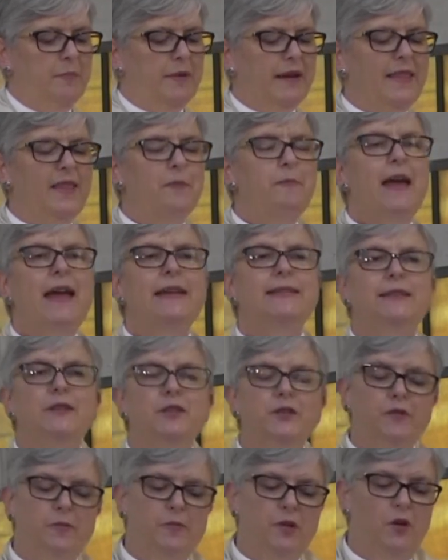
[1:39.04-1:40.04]
But in the
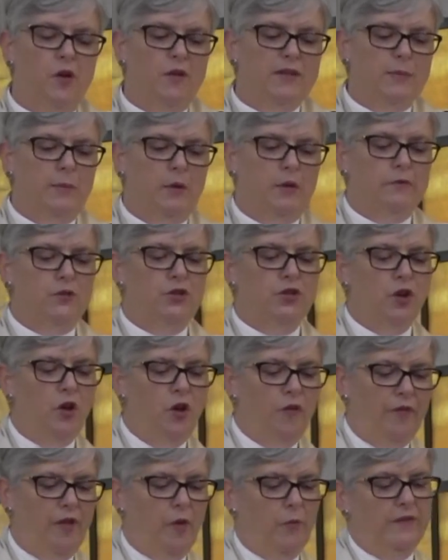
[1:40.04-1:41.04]
passage from the Gospel of
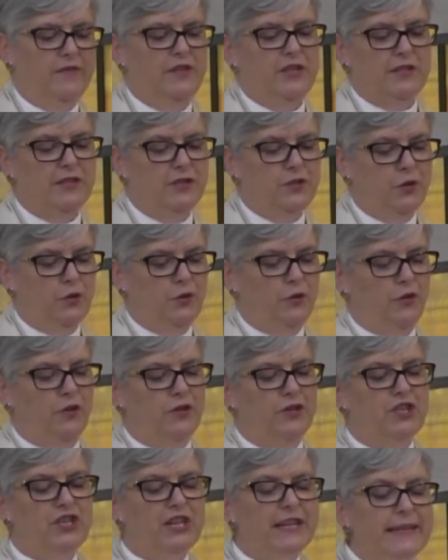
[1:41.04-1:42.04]
John that we've just
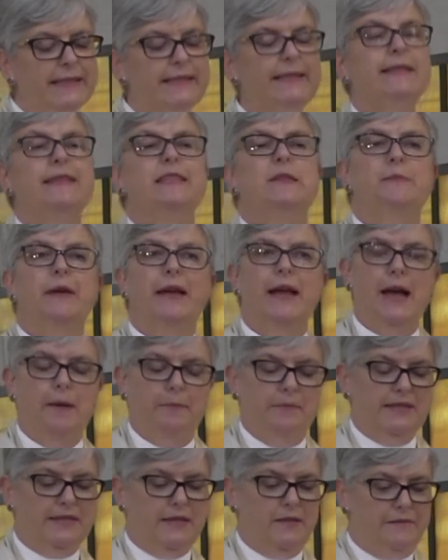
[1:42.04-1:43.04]
heard, Jesus
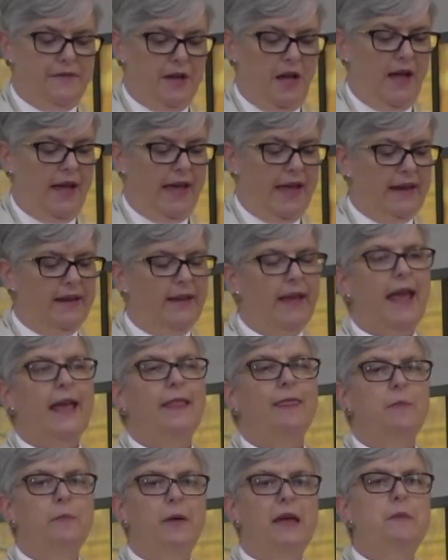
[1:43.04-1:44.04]
becomes the vine
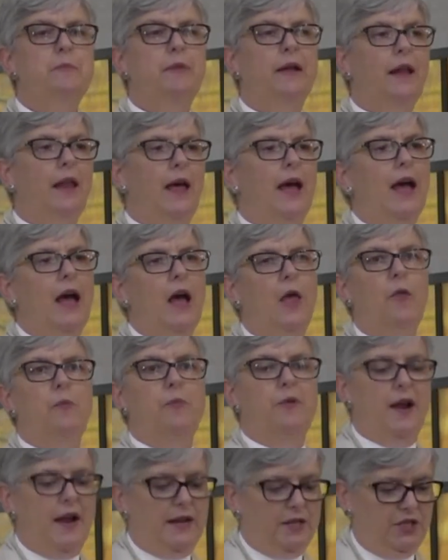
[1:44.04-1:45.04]
and the people are the
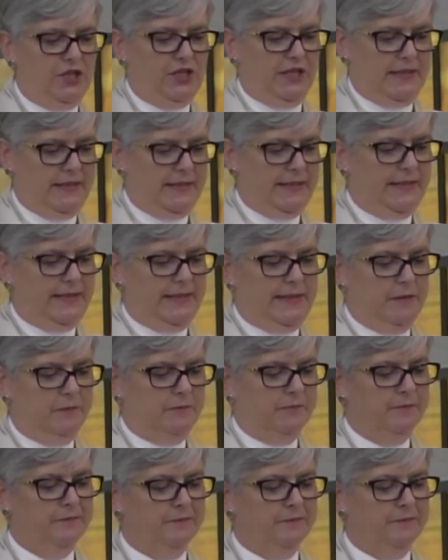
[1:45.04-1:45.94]
branches.